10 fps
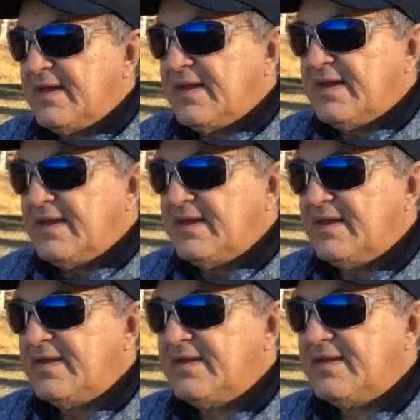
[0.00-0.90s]

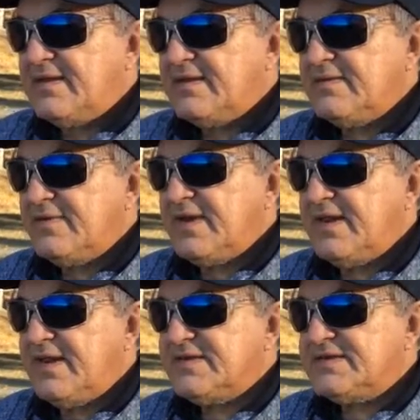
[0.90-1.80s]
one
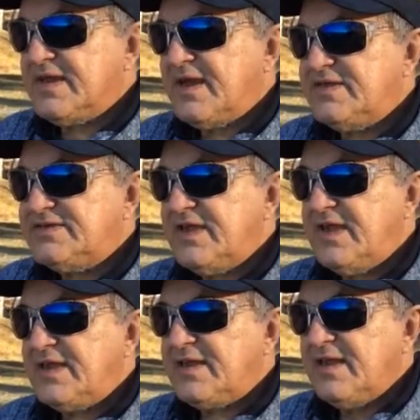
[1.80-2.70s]
of these lights,
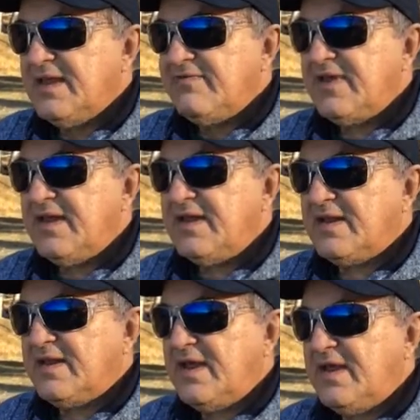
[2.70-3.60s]
they
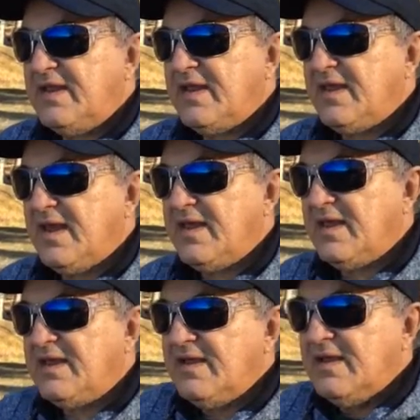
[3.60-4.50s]
didn't light. You kind
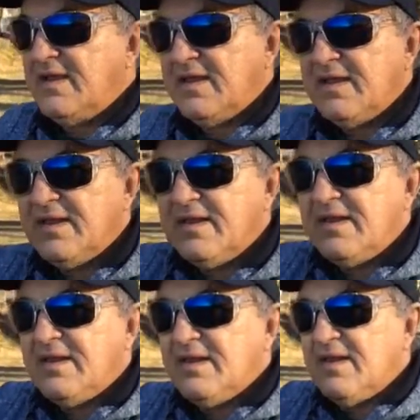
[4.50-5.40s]
of
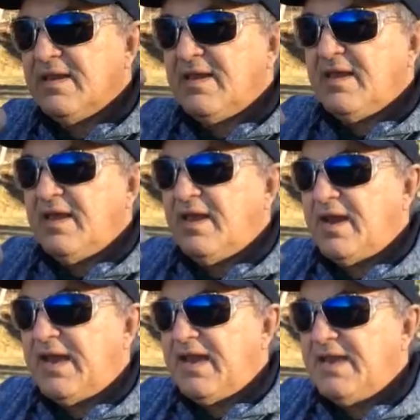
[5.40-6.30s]
hit
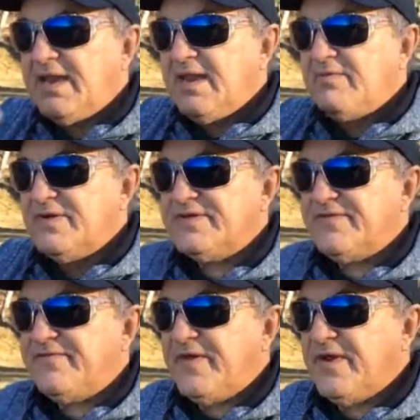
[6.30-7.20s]
it, dink dink, with
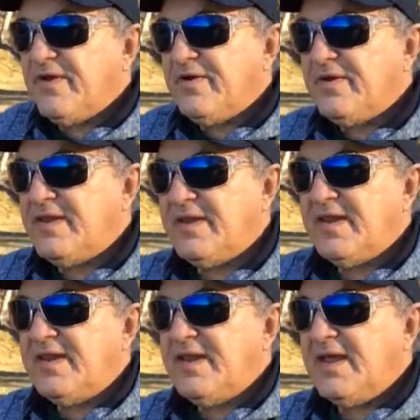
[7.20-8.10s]
your finger until
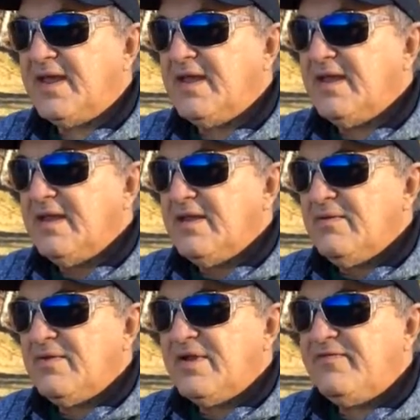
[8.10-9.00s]
it did.
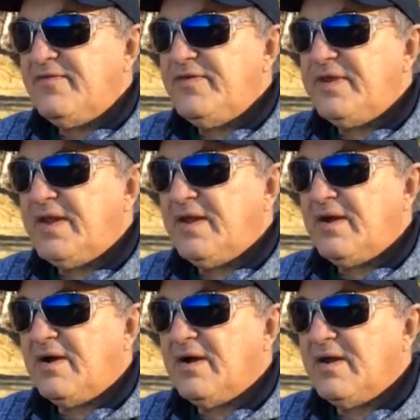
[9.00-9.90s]
Well, if you did it
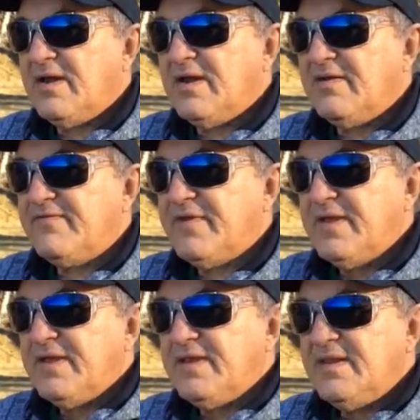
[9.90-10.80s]
hard enough,
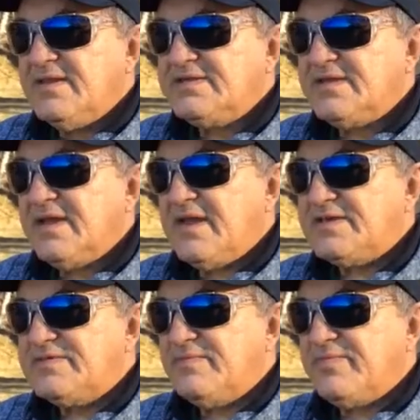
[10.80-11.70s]
this
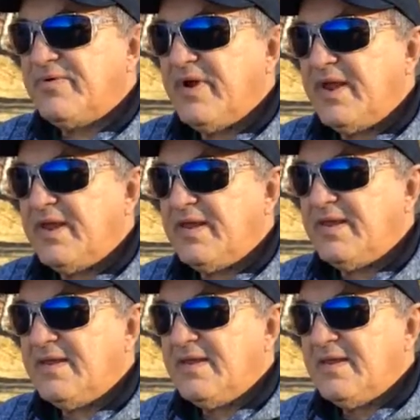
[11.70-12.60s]
glass would break.